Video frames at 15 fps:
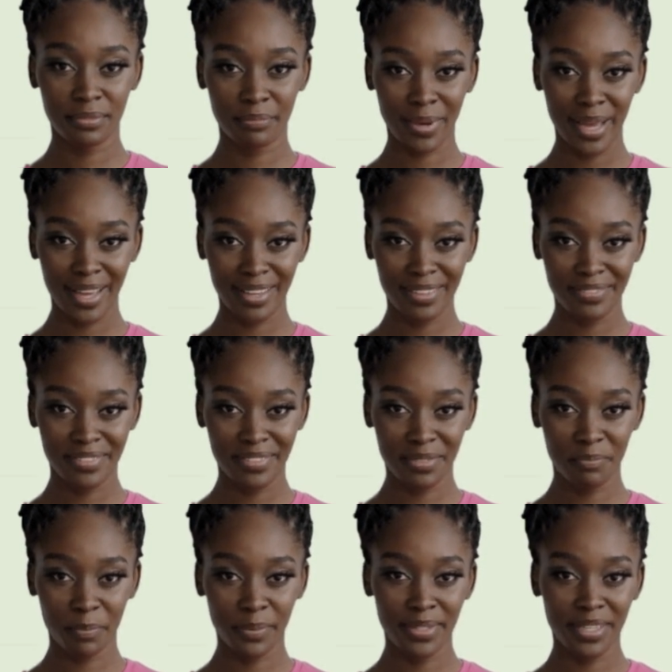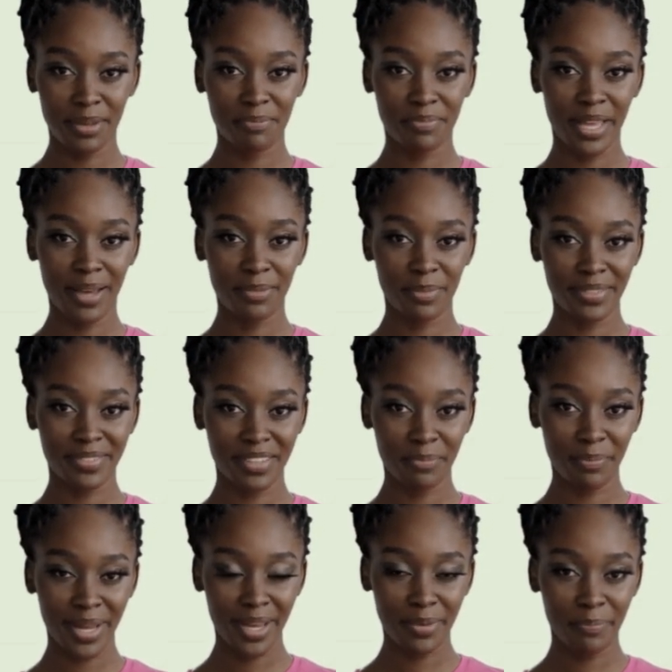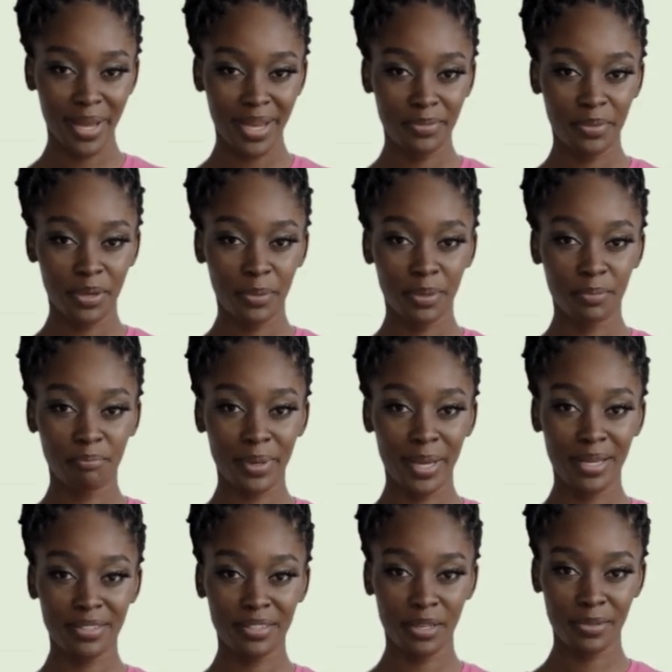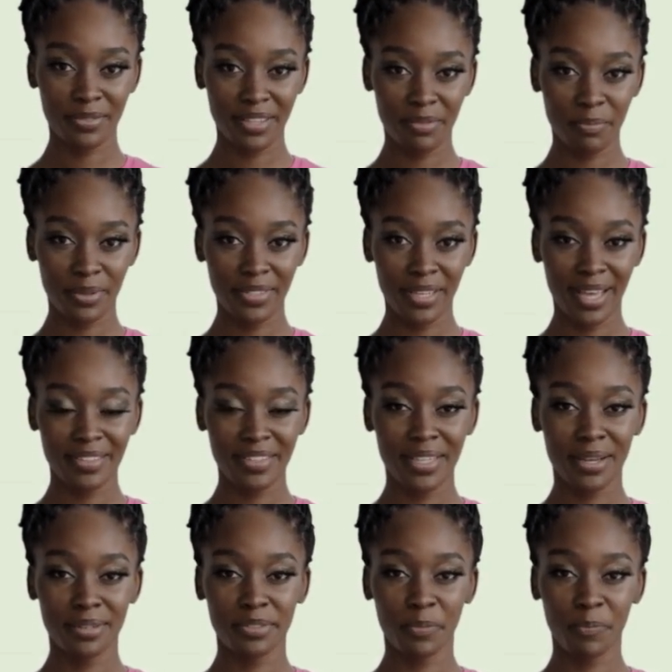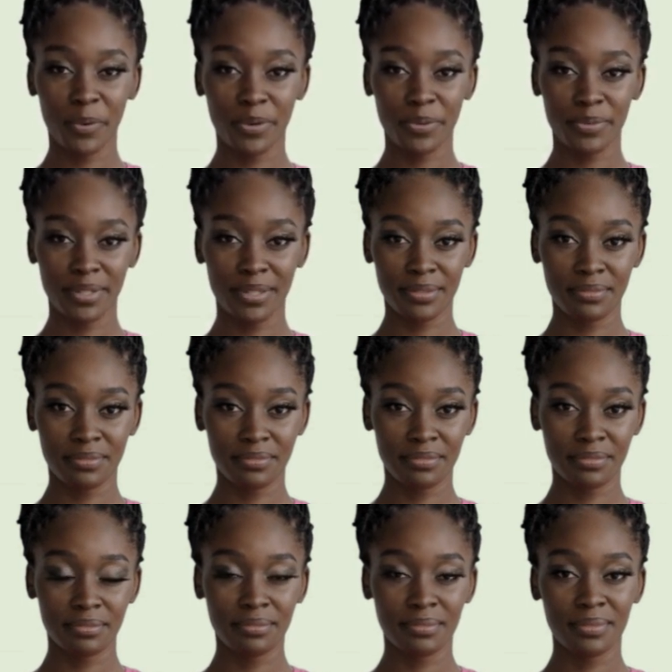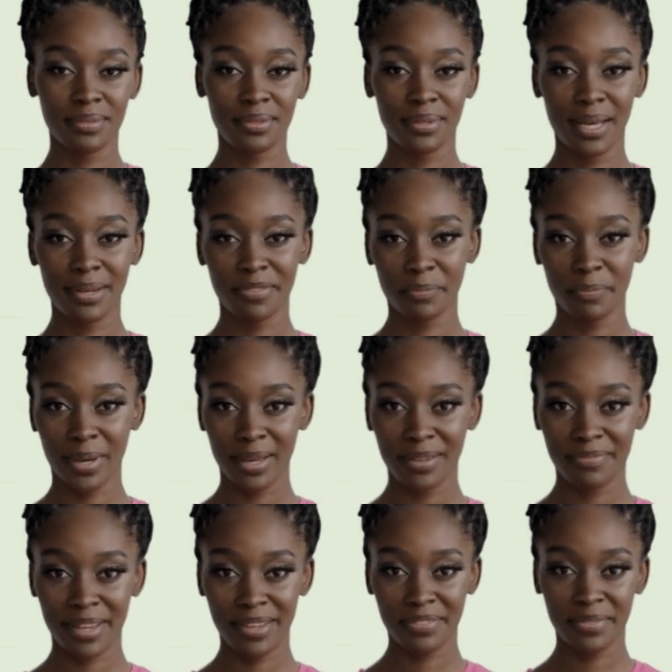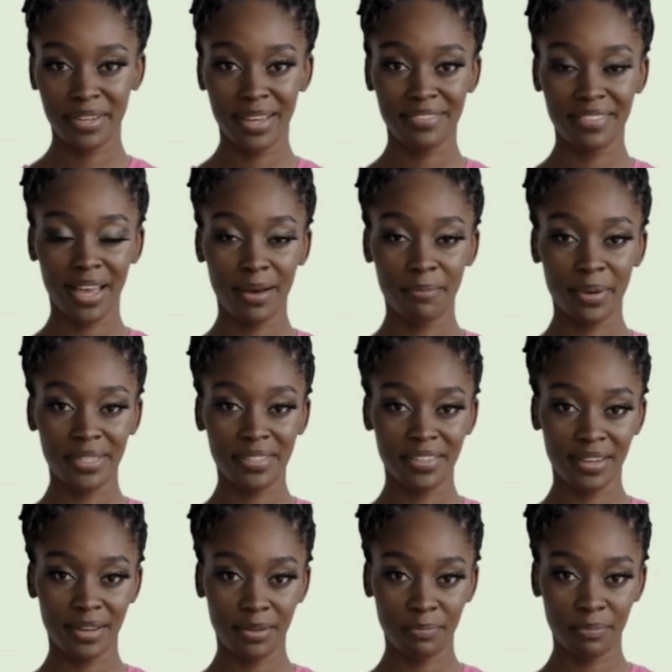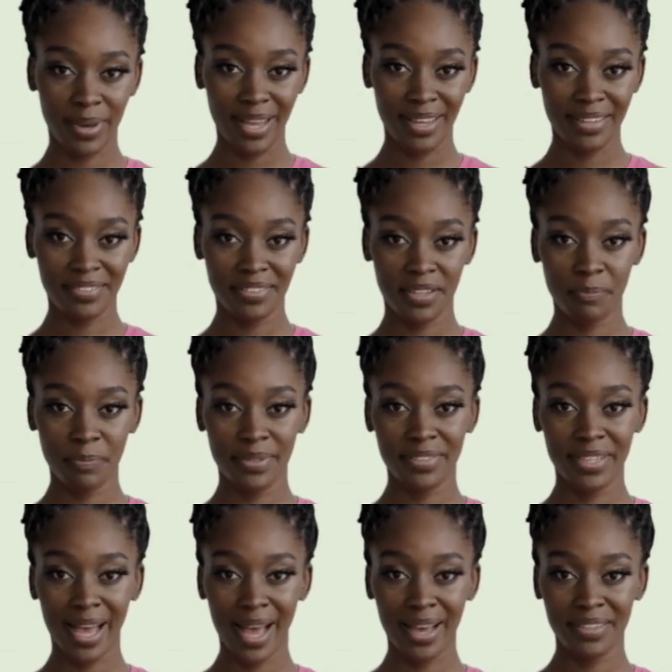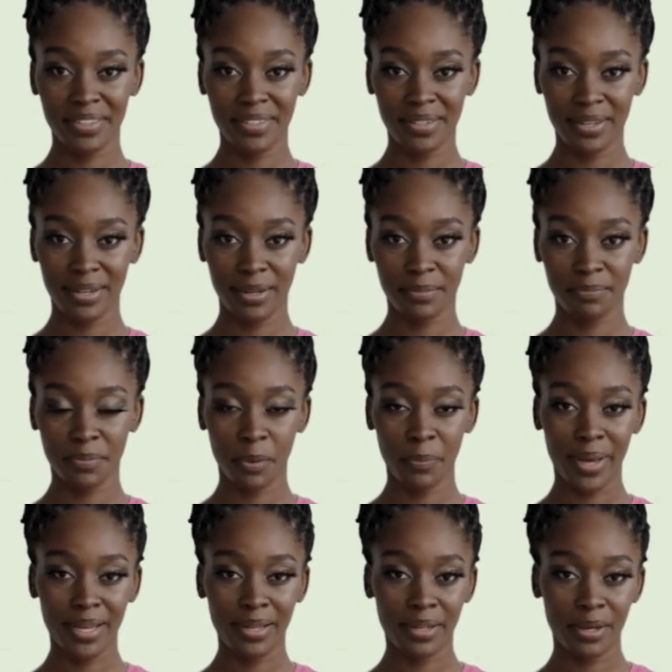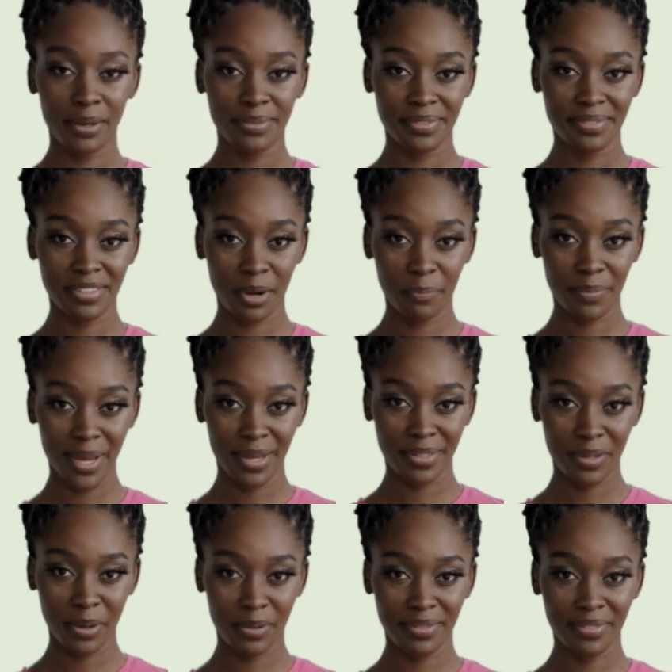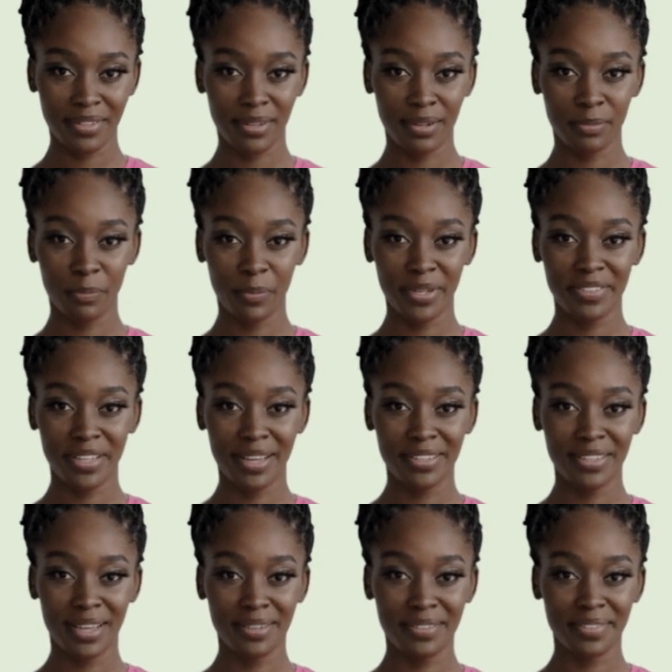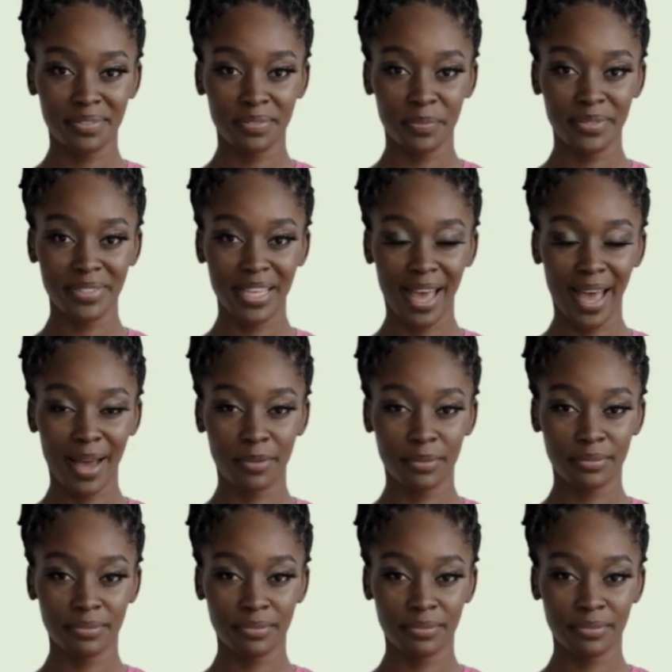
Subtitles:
Platelets are small cell fragments that play a big role in blood clotting when you get a cut or wound. If a blood vessel gets damaged, platelets jump into action, forming a clot to stop blood loss, which then turns into a scab.